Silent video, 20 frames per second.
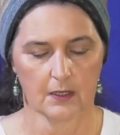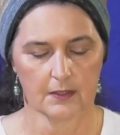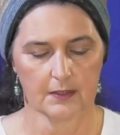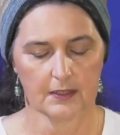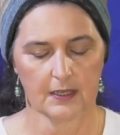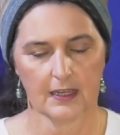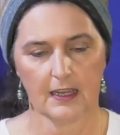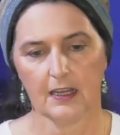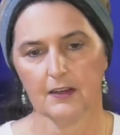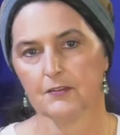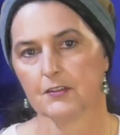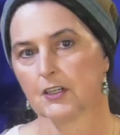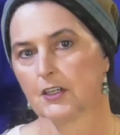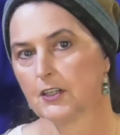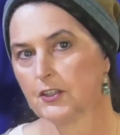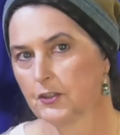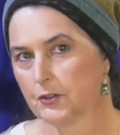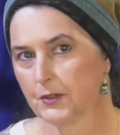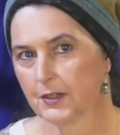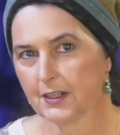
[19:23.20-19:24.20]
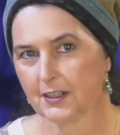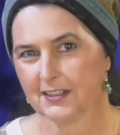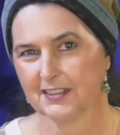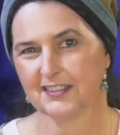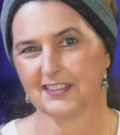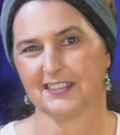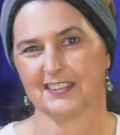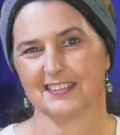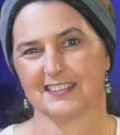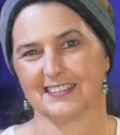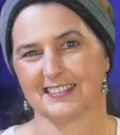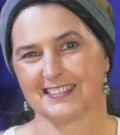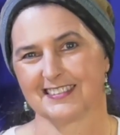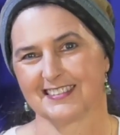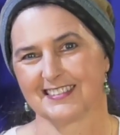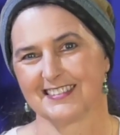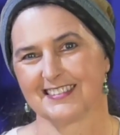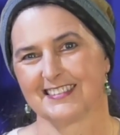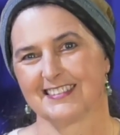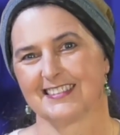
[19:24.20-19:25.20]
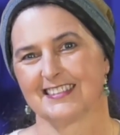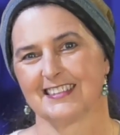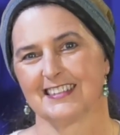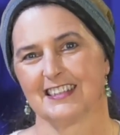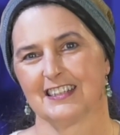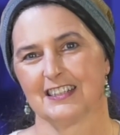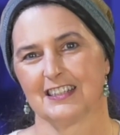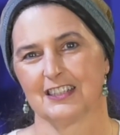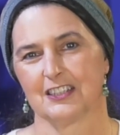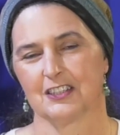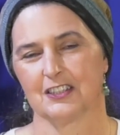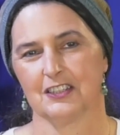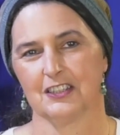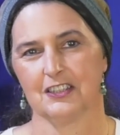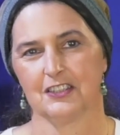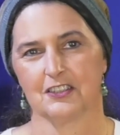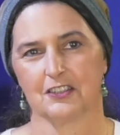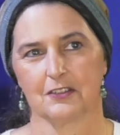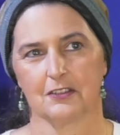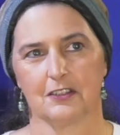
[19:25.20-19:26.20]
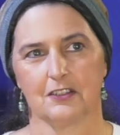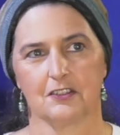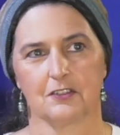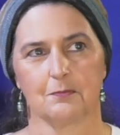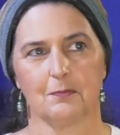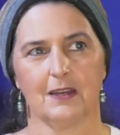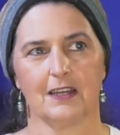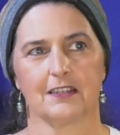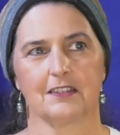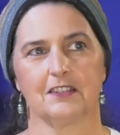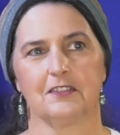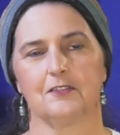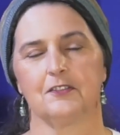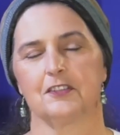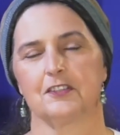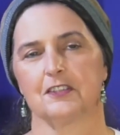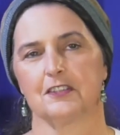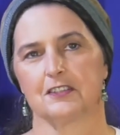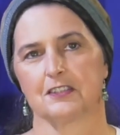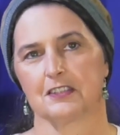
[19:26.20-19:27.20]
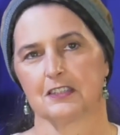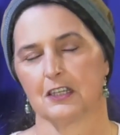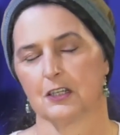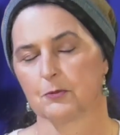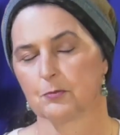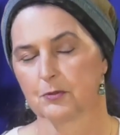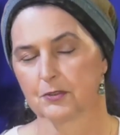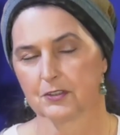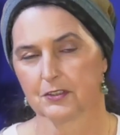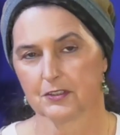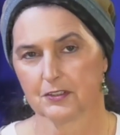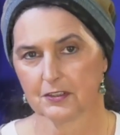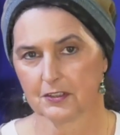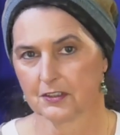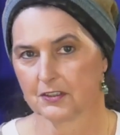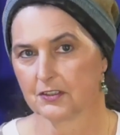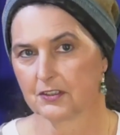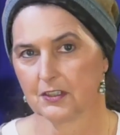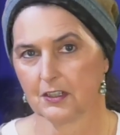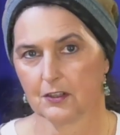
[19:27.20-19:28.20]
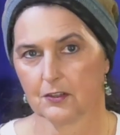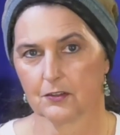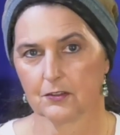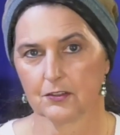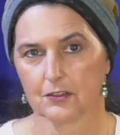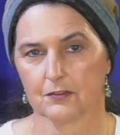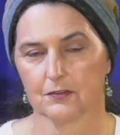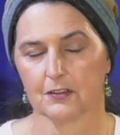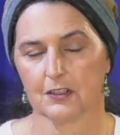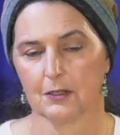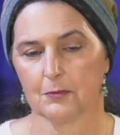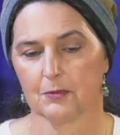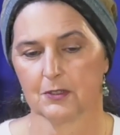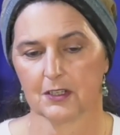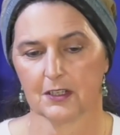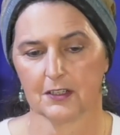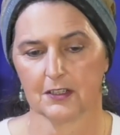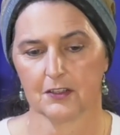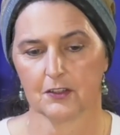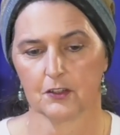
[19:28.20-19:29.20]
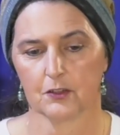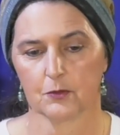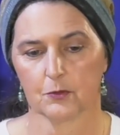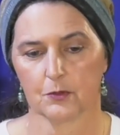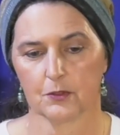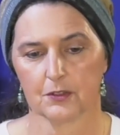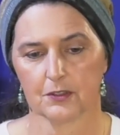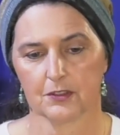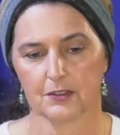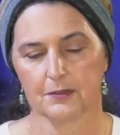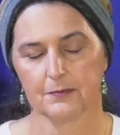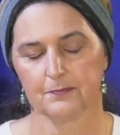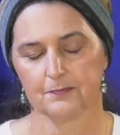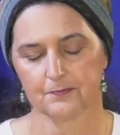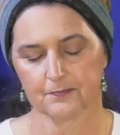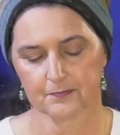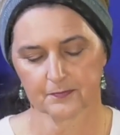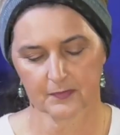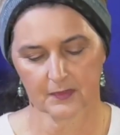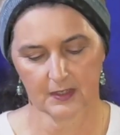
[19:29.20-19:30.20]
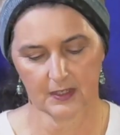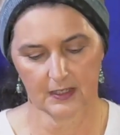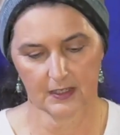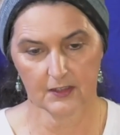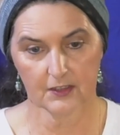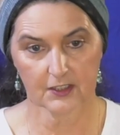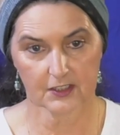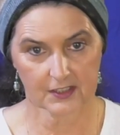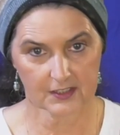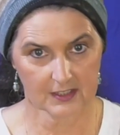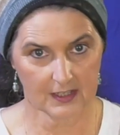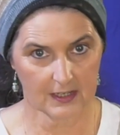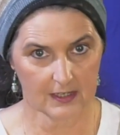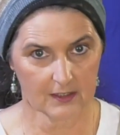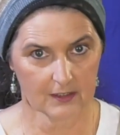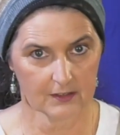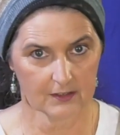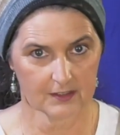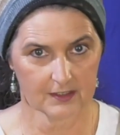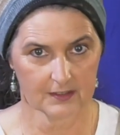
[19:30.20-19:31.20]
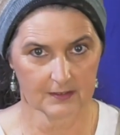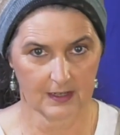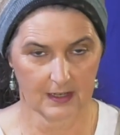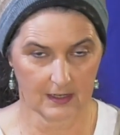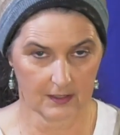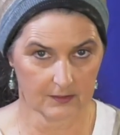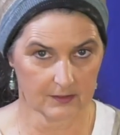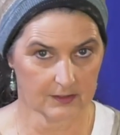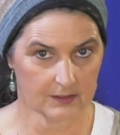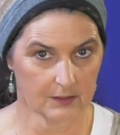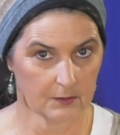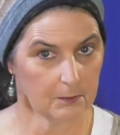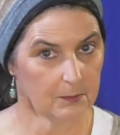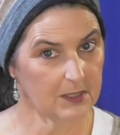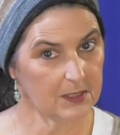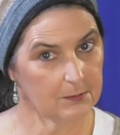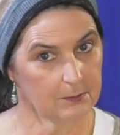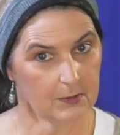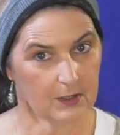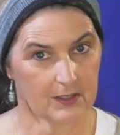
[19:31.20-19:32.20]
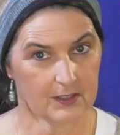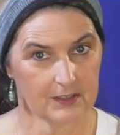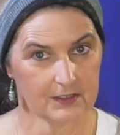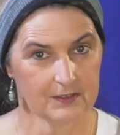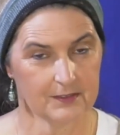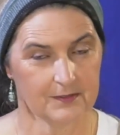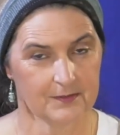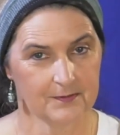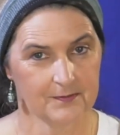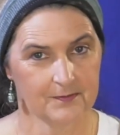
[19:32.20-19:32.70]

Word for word: They have a country cousin. These, these magnificent cypresses and cedars of Lebanon in the north. In the south, out in the midbar,